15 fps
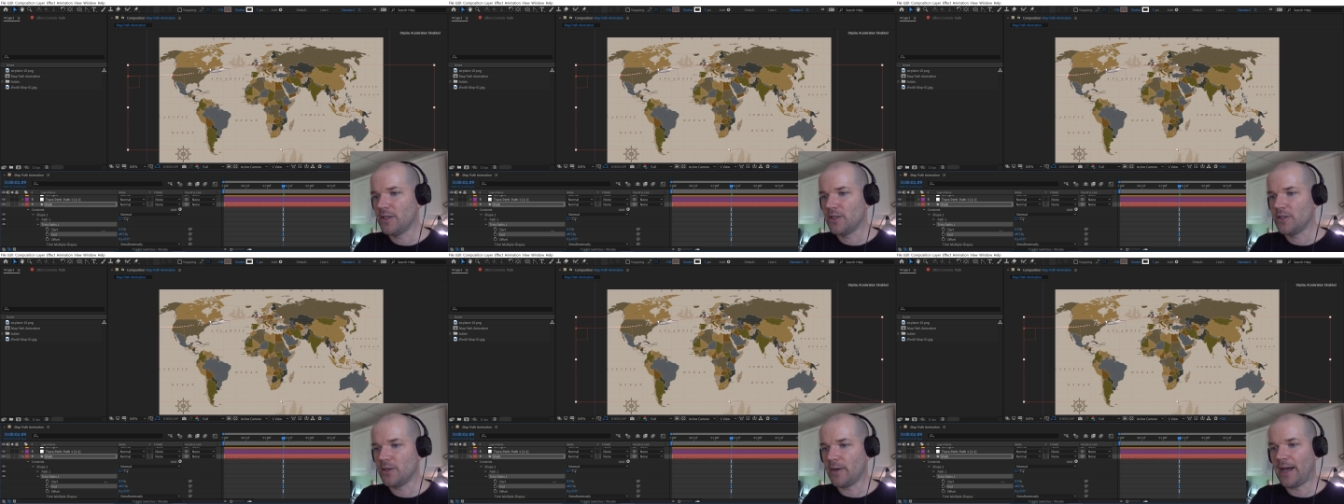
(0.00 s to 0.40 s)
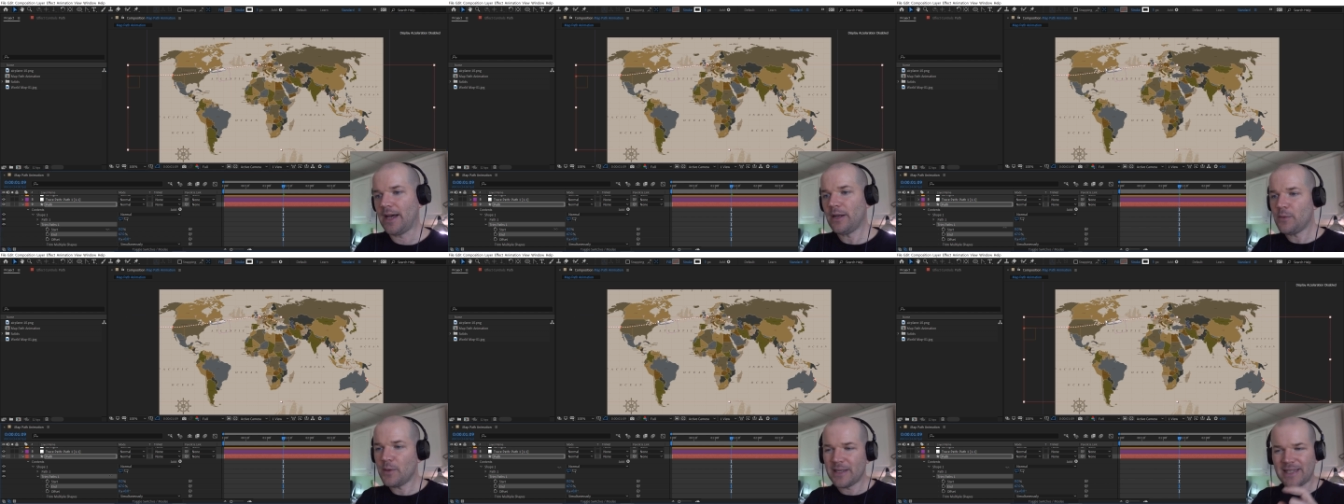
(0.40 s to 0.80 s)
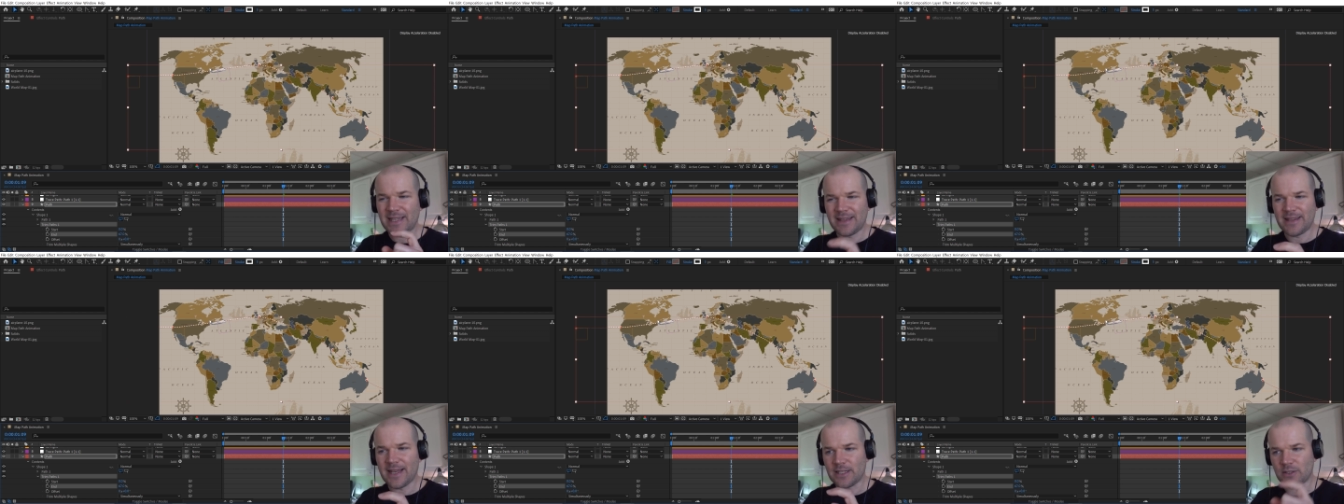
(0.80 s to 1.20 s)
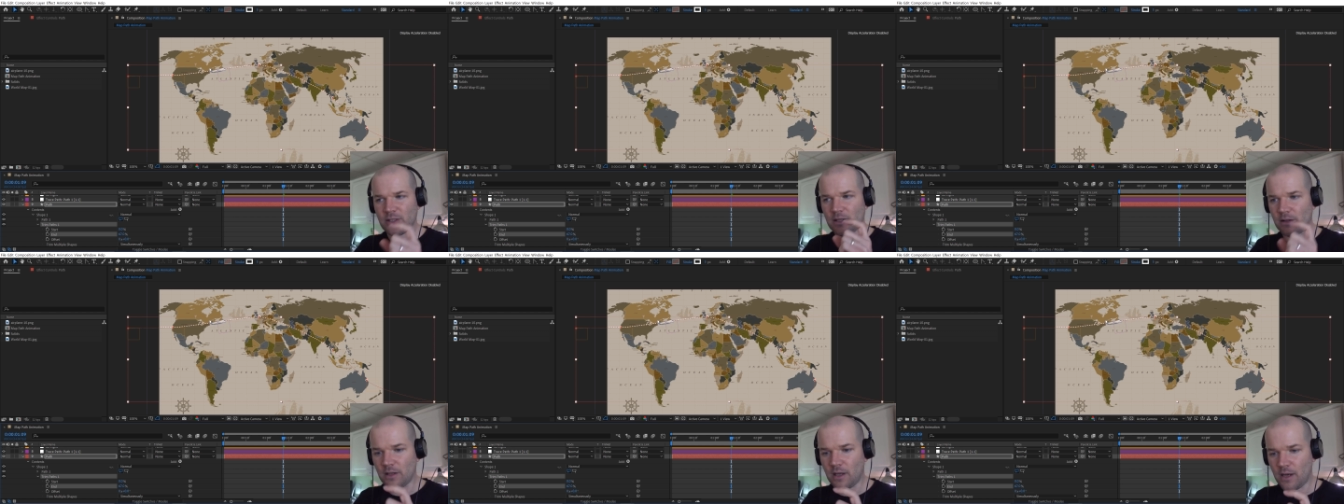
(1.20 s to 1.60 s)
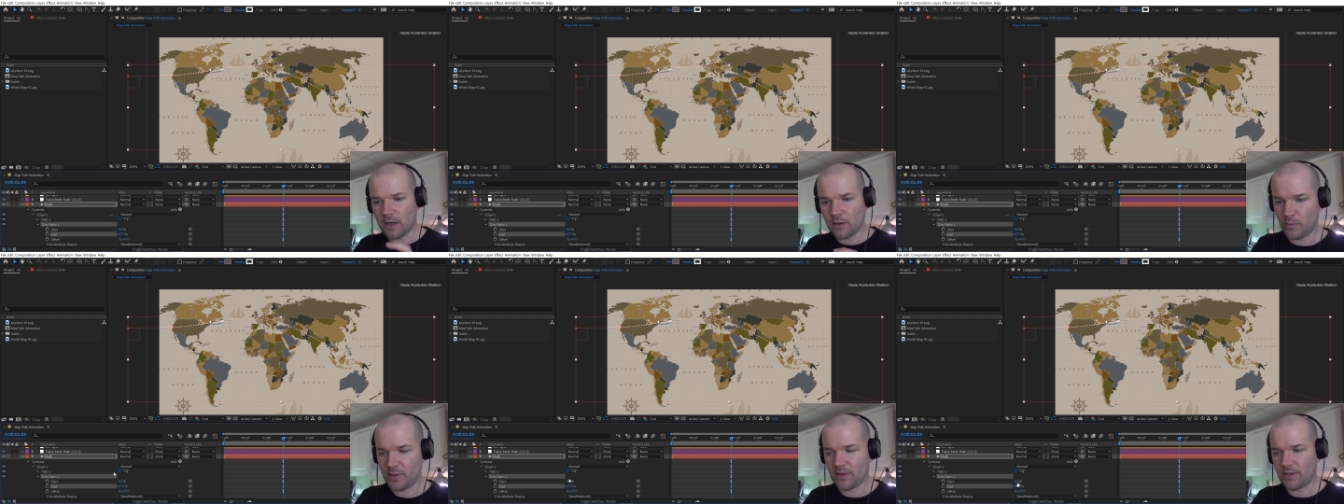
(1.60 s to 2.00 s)
So how do I get that to
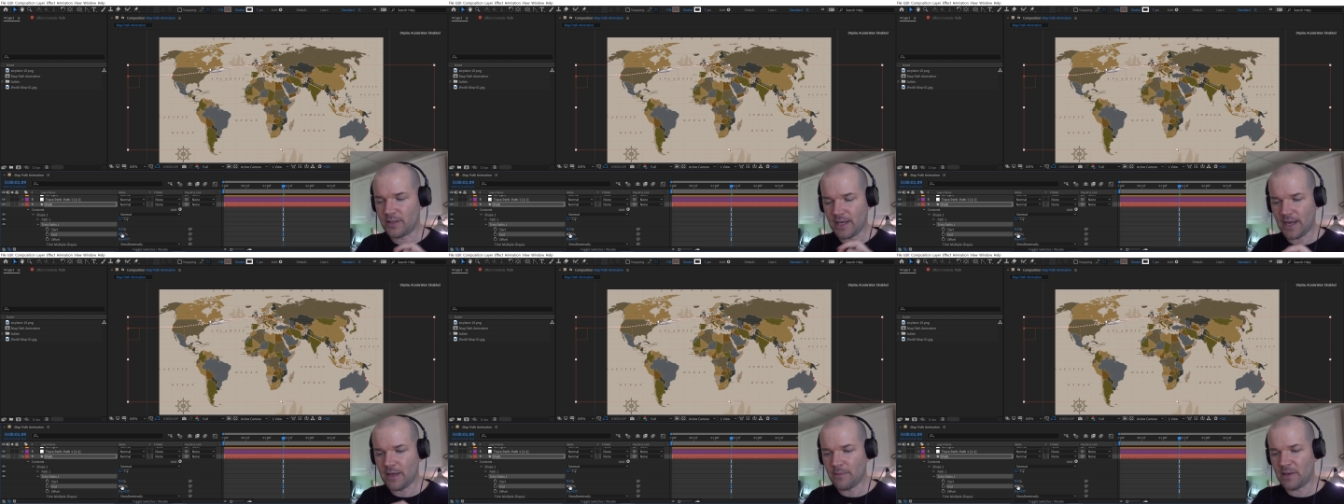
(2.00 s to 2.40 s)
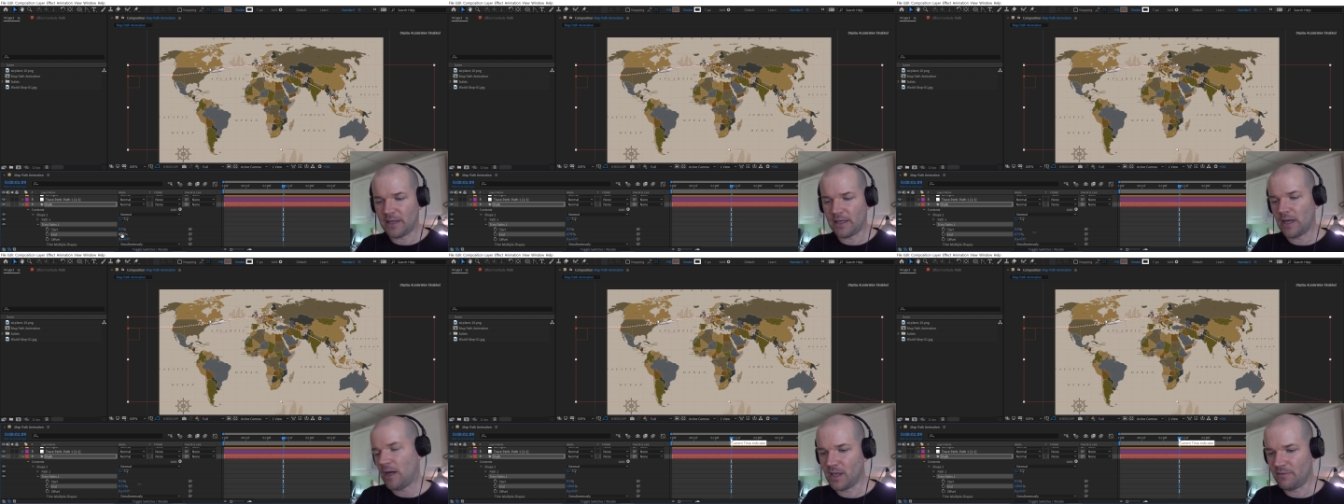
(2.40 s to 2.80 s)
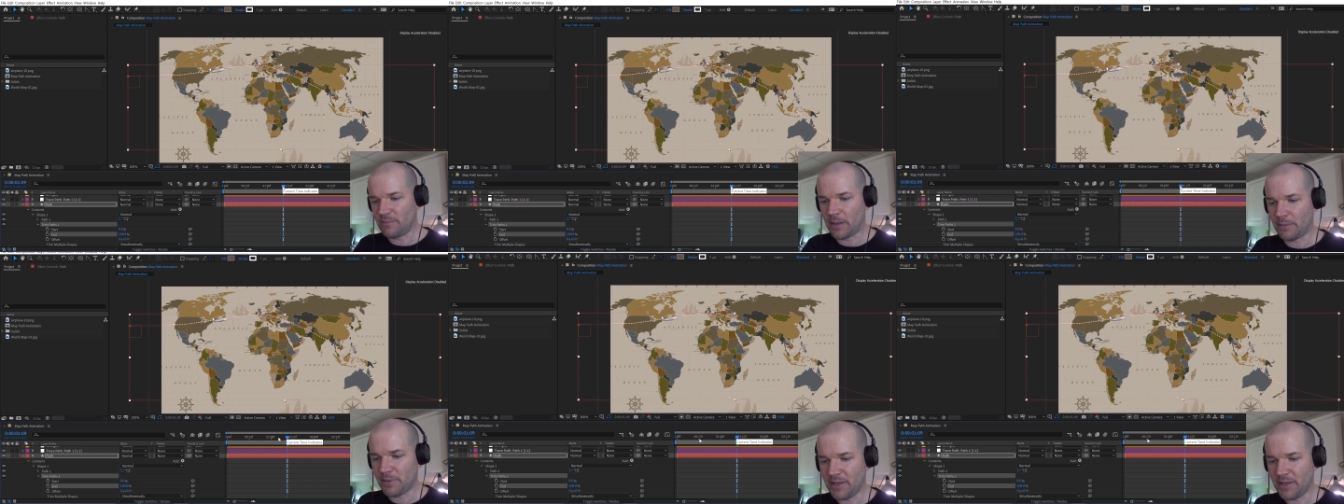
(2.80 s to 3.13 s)
lock with the timing of my